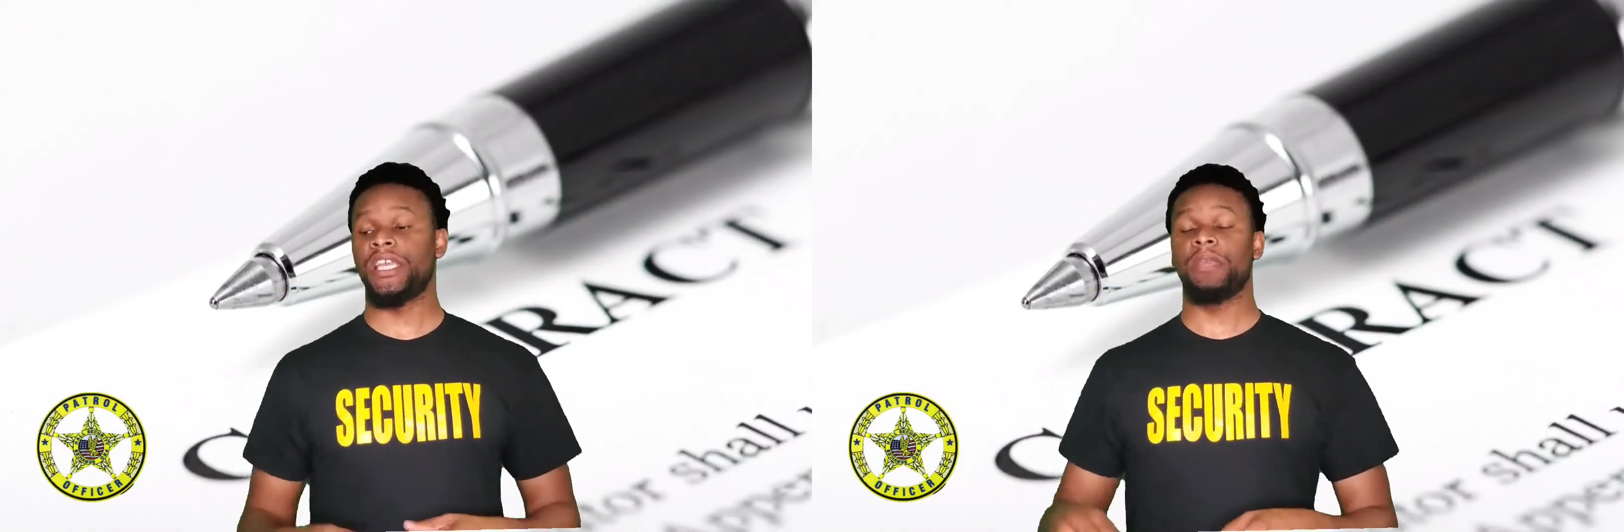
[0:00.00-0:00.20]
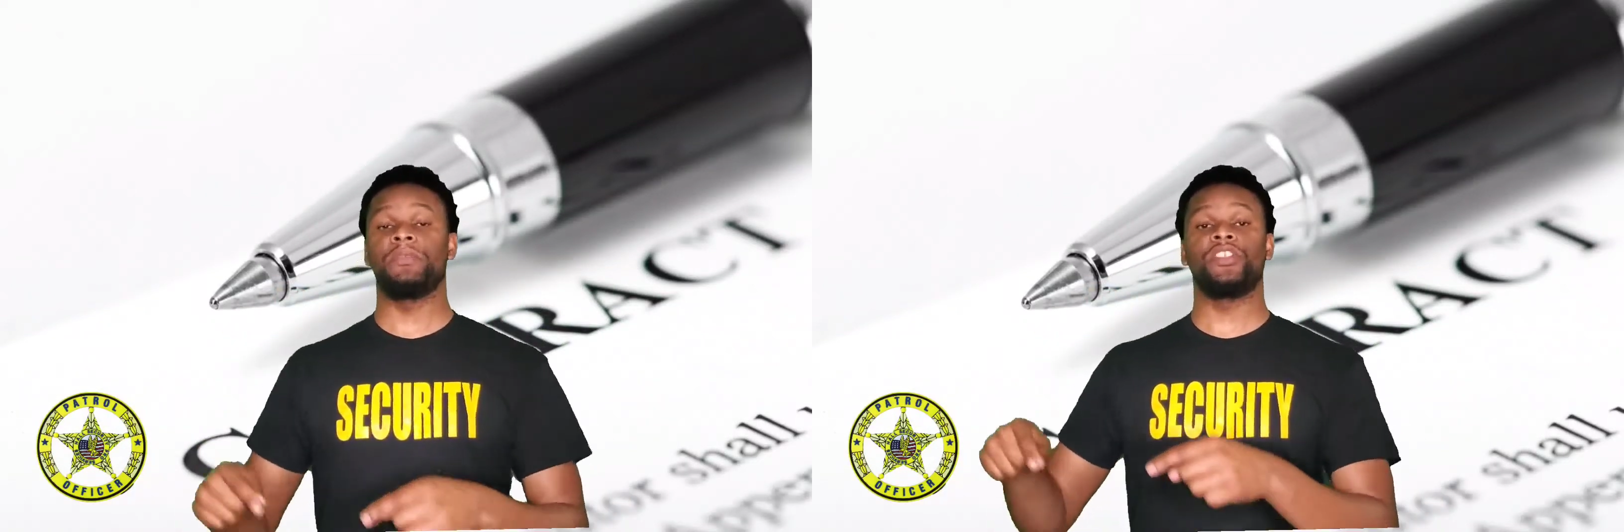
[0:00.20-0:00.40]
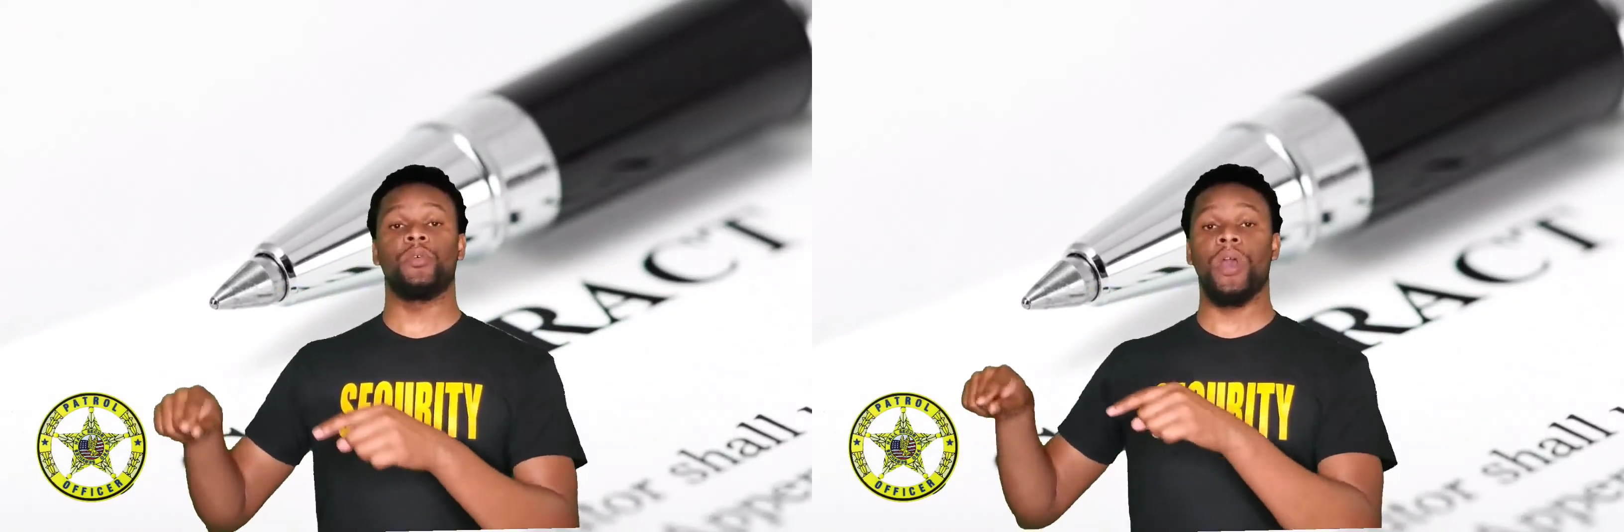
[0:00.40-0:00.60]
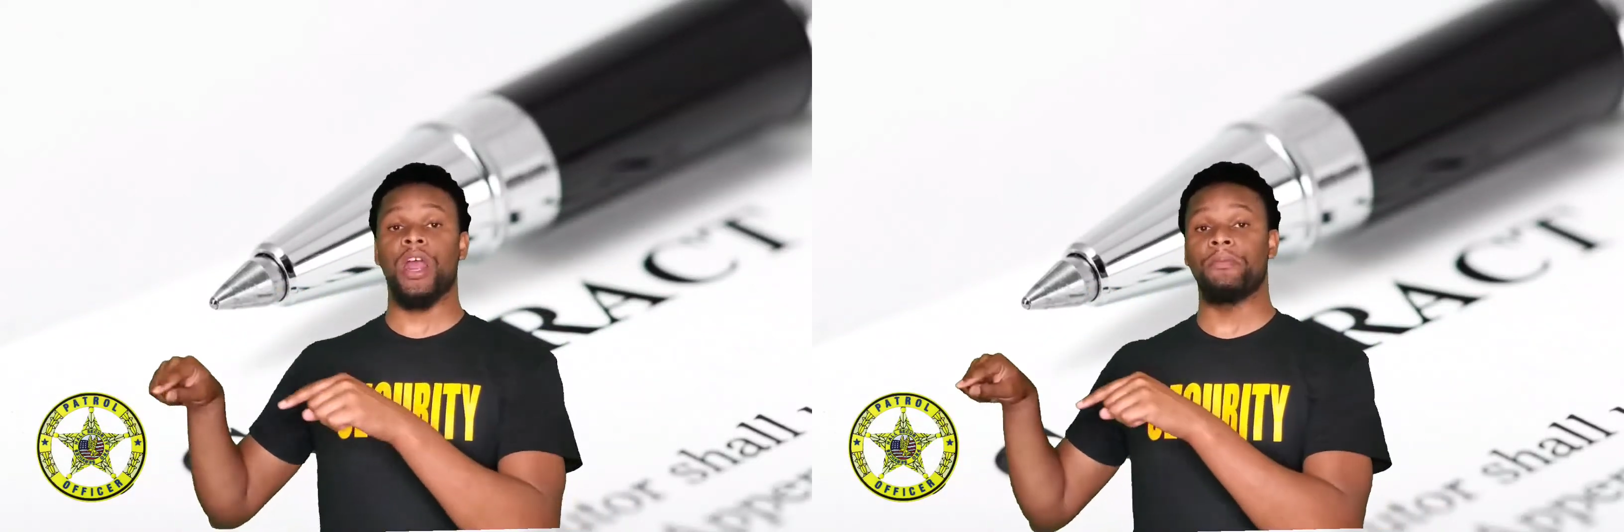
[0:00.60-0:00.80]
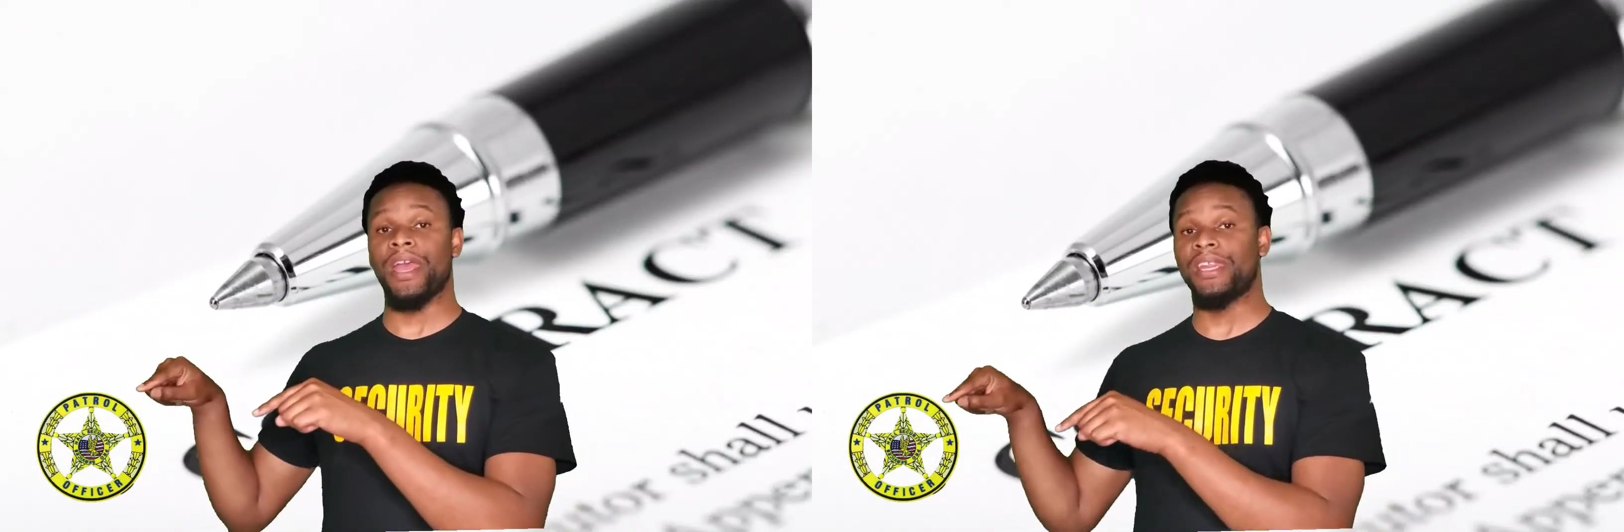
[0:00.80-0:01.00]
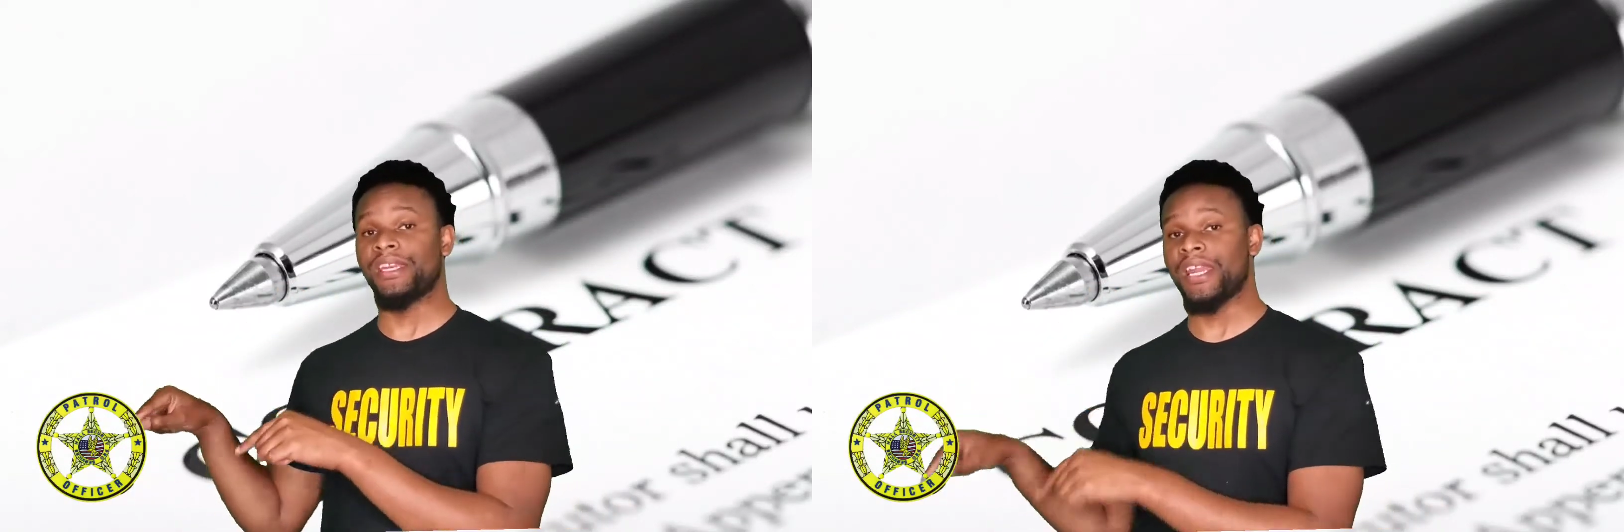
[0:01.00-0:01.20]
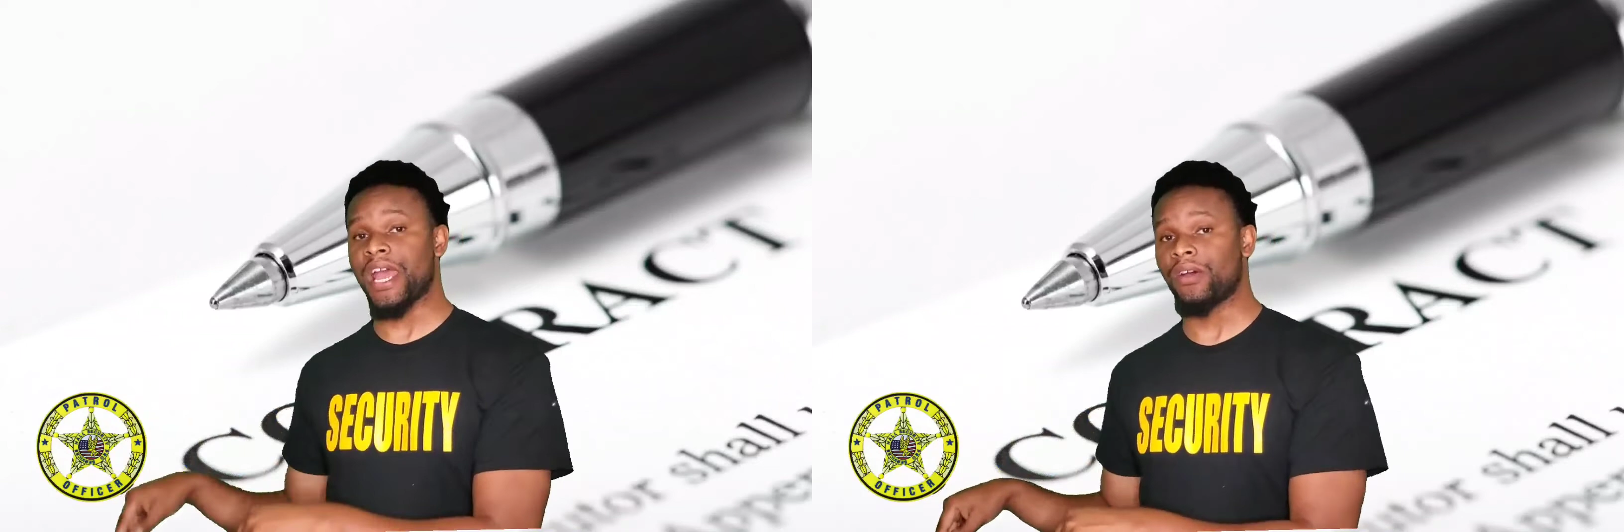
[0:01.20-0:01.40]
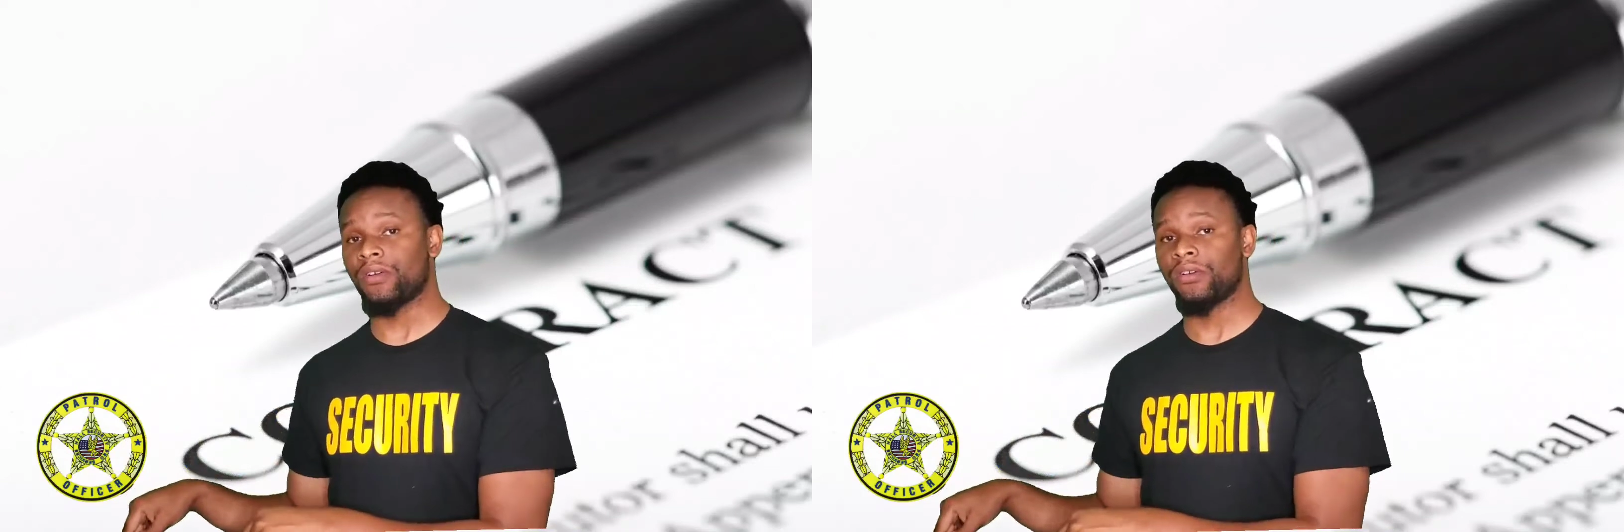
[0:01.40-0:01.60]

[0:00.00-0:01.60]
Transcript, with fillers: get me to where I'm at now.